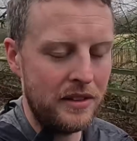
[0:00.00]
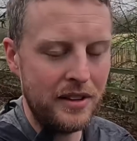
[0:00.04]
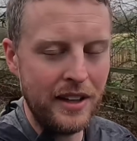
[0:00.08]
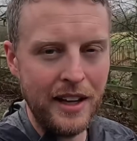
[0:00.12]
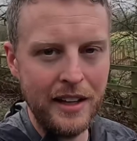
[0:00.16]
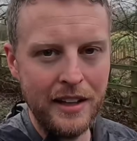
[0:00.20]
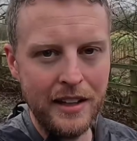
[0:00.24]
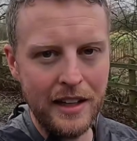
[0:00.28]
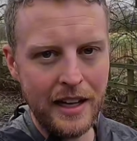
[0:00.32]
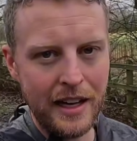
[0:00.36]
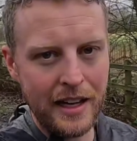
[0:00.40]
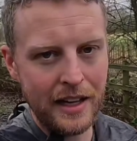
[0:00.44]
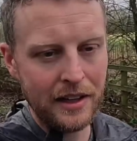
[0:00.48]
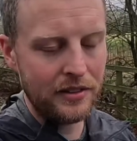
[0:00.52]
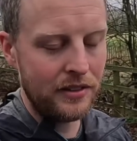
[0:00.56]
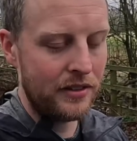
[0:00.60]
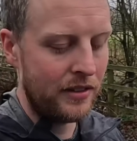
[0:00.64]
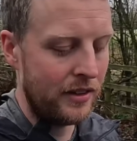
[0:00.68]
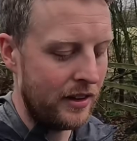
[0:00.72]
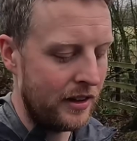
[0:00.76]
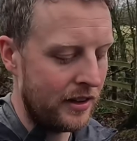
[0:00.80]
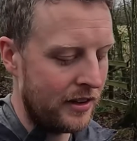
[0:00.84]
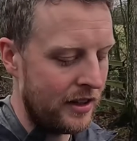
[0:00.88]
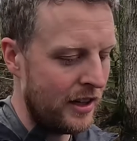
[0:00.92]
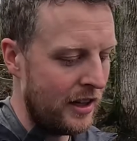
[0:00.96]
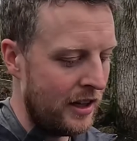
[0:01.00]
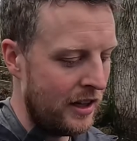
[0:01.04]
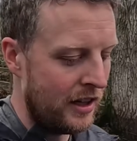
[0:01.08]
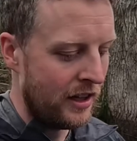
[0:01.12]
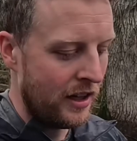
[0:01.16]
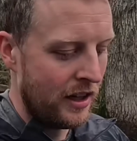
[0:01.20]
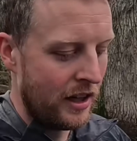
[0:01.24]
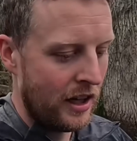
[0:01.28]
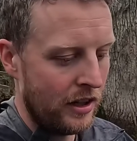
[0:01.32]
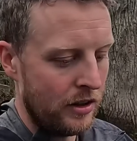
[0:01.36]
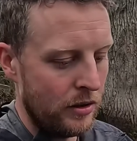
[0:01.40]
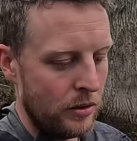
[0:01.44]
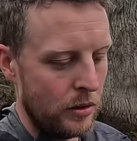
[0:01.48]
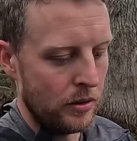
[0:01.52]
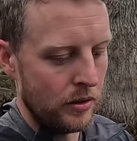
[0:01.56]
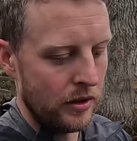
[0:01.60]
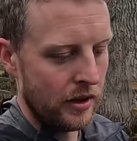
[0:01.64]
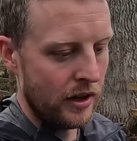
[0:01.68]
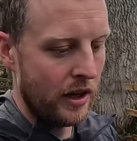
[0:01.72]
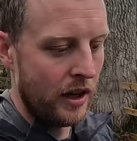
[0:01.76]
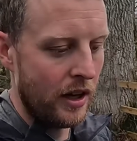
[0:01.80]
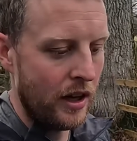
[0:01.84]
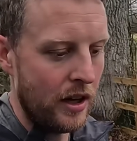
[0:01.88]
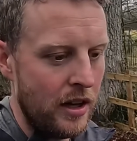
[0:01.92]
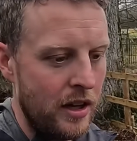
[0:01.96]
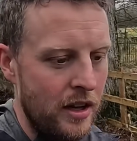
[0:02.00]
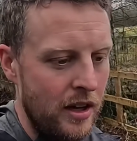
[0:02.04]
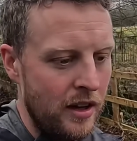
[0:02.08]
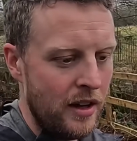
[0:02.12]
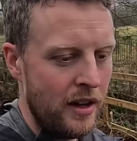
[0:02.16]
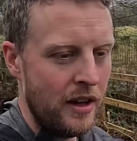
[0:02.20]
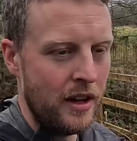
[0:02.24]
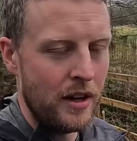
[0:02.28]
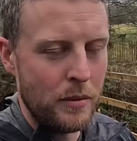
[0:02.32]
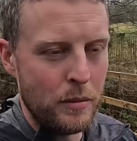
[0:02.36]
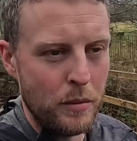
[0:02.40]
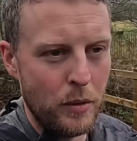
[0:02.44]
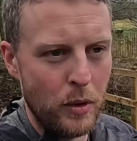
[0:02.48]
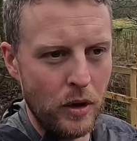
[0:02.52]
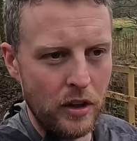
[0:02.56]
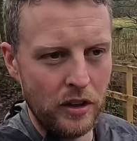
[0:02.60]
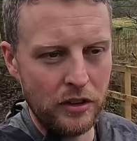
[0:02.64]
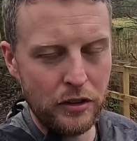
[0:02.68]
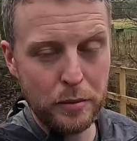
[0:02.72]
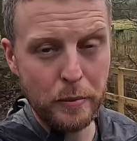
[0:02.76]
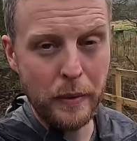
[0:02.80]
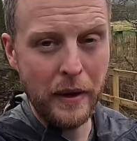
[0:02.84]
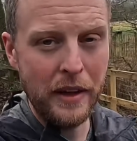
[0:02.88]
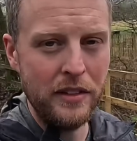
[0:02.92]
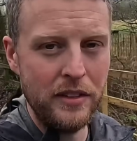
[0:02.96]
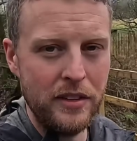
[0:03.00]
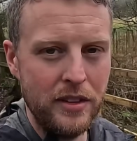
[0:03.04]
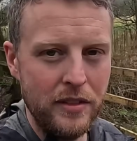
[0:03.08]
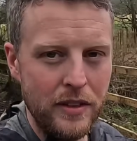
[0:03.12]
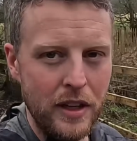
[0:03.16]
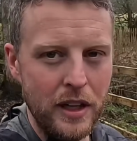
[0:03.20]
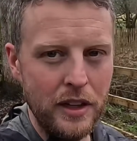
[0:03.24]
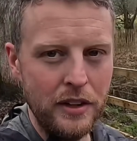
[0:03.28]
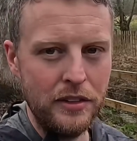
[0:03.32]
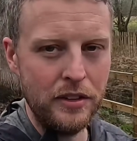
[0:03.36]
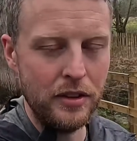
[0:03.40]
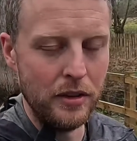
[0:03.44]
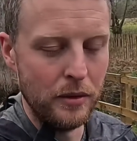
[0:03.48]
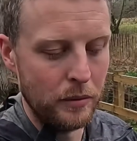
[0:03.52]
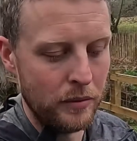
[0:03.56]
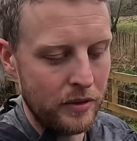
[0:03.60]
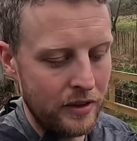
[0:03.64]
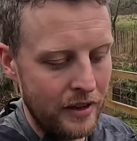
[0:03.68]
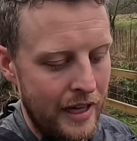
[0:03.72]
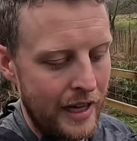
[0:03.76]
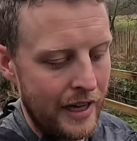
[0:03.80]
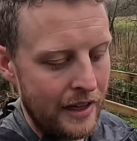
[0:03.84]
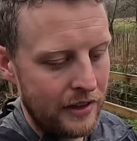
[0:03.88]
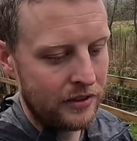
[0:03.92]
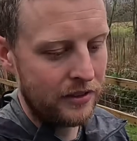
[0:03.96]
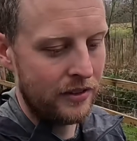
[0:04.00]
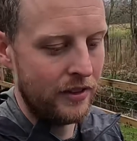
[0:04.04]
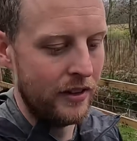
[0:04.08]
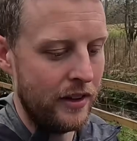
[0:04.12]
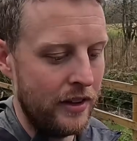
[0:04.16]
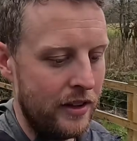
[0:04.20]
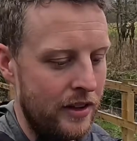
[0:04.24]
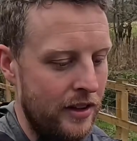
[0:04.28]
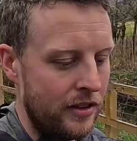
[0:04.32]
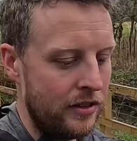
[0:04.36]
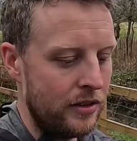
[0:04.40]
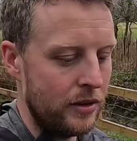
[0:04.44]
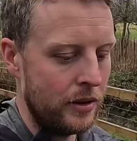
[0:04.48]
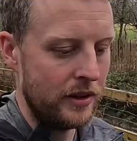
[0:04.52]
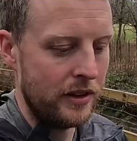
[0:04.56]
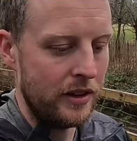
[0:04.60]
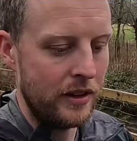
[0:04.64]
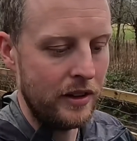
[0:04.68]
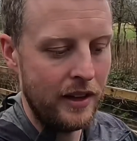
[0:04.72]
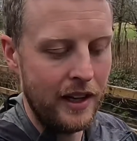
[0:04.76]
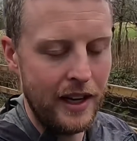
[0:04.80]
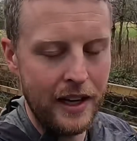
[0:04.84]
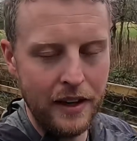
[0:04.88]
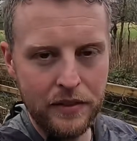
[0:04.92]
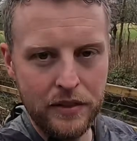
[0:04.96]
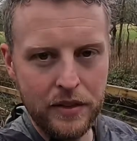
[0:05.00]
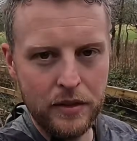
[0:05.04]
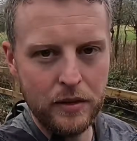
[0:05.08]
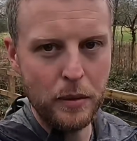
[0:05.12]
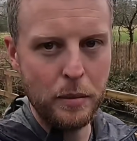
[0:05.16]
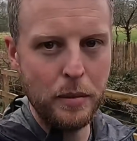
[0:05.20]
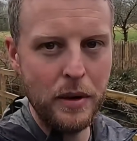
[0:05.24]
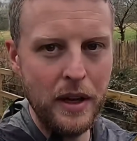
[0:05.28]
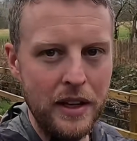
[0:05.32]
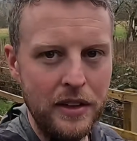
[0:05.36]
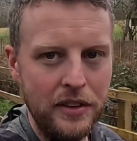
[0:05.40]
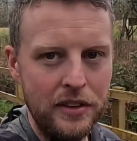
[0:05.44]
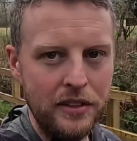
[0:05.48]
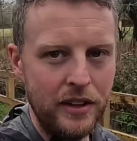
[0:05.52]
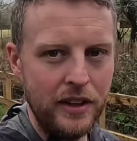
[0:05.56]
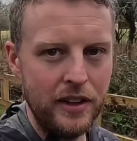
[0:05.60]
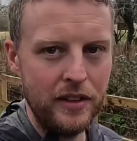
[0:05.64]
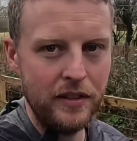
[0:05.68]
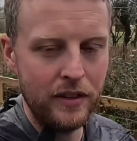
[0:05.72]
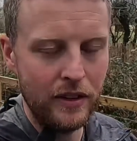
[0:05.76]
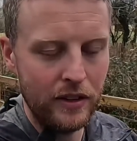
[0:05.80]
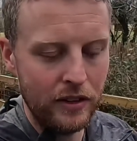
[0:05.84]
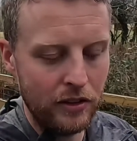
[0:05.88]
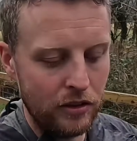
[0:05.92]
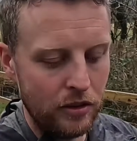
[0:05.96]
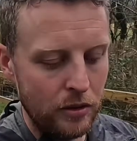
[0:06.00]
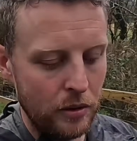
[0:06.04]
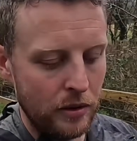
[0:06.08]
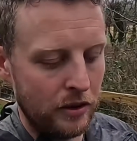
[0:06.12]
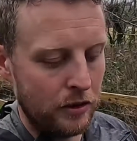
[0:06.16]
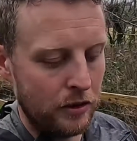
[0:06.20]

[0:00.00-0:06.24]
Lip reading: tent lasted and all the more expensive items lasted, so I didn't have to replace anything too